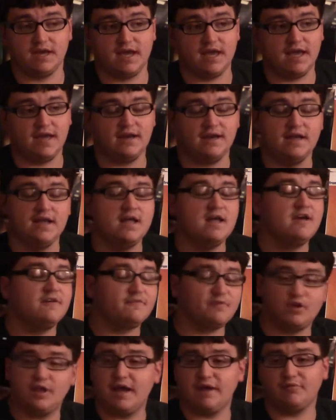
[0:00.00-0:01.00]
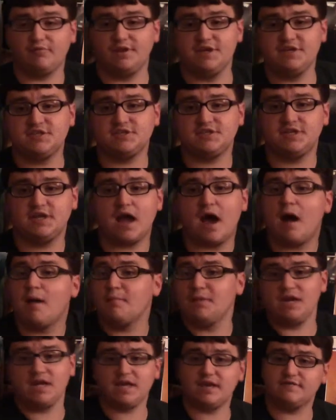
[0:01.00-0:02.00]
And for that reason,
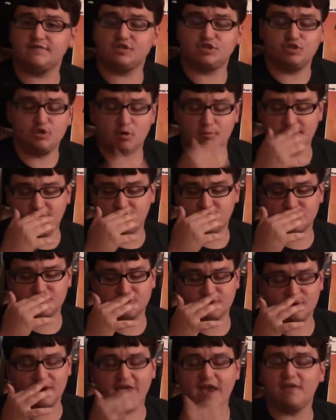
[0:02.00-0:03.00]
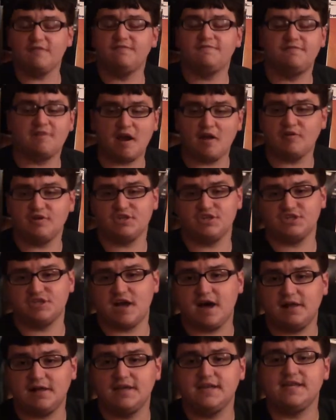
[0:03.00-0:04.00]
I'm going to give Snowpiercer a very
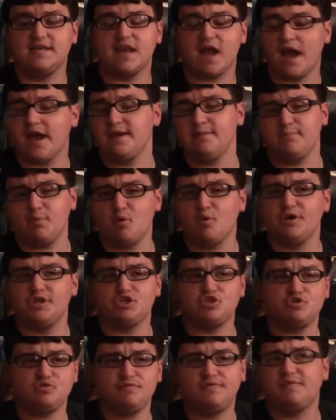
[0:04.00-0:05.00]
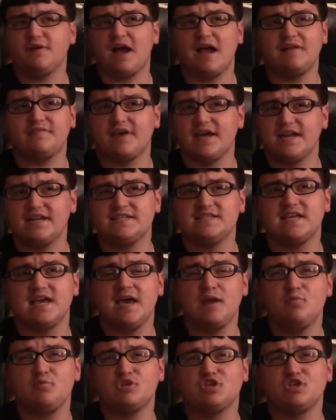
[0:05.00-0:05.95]
solid nine point two five out of ten,